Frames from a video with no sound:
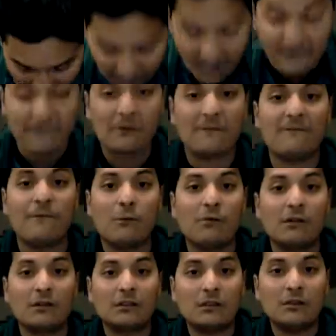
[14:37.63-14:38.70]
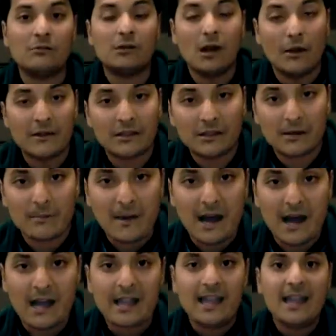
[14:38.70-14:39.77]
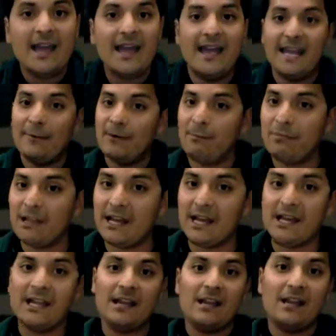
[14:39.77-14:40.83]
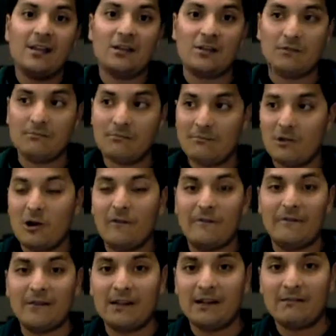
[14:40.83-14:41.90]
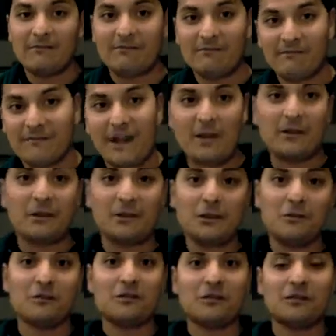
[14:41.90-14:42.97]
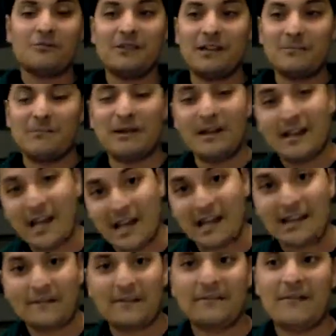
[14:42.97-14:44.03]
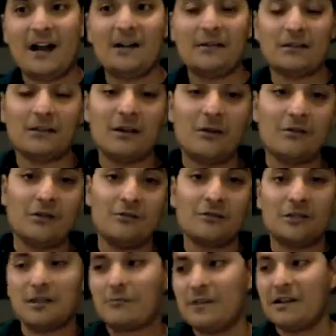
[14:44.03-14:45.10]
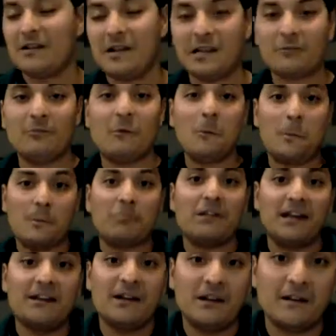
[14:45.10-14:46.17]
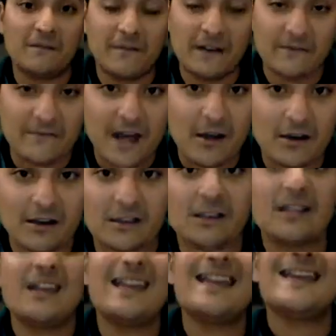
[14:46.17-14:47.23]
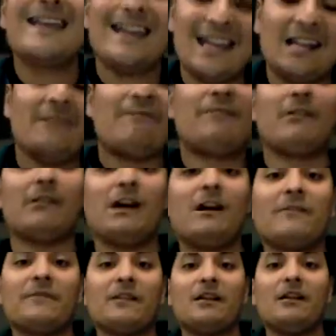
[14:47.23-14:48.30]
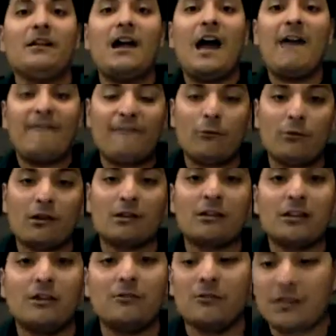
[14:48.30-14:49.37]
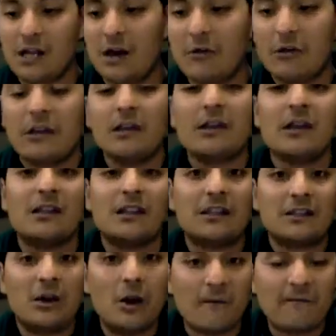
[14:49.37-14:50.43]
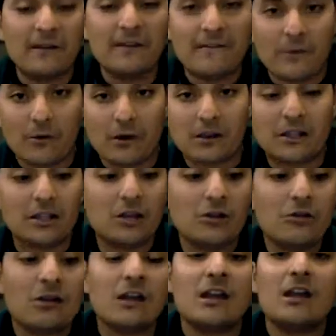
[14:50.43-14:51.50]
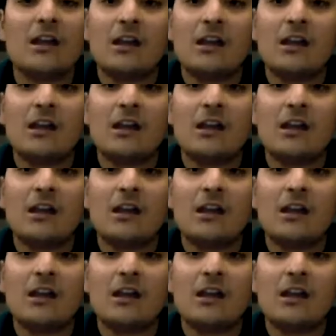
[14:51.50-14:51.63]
pray for a 4-2 going into the bye, and then we play. Hopefully the Falcons lose this week, but hey, if the Falcons don't lose this week or next week, we'll be playing the undefeated Falcons in Philadelphia at 4-2. So let's hopefully 4-2